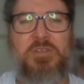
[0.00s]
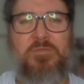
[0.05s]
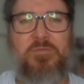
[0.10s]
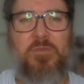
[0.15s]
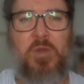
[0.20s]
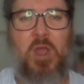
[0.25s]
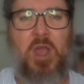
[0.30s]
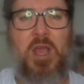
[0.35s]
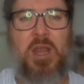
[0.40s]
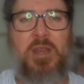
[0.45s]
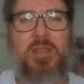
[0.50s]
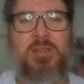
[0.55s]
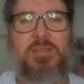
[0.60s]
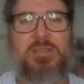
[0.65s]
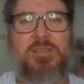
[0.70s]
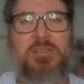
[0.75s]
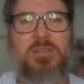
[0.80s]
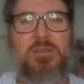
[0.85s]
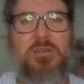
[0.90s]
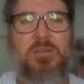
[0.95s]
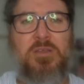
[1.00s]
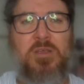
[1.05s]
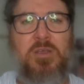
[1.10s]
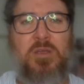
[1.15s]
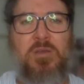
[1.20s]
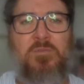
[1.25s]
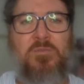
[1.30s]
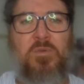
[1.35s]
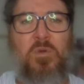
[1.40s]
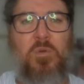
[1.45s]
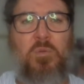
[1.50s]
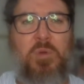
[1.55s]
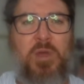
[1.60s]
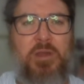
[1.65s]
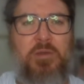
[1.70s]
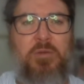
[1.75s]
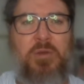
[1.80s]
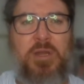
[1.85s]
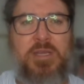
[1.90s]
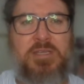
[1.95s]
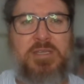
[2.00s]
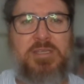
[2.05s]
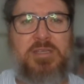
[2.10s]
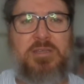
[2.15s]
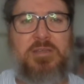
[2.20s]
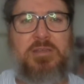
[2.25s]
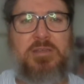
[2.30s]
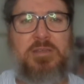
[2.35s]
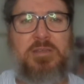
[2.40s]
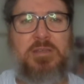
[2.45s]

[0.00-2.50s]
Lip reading: of violence for one reason.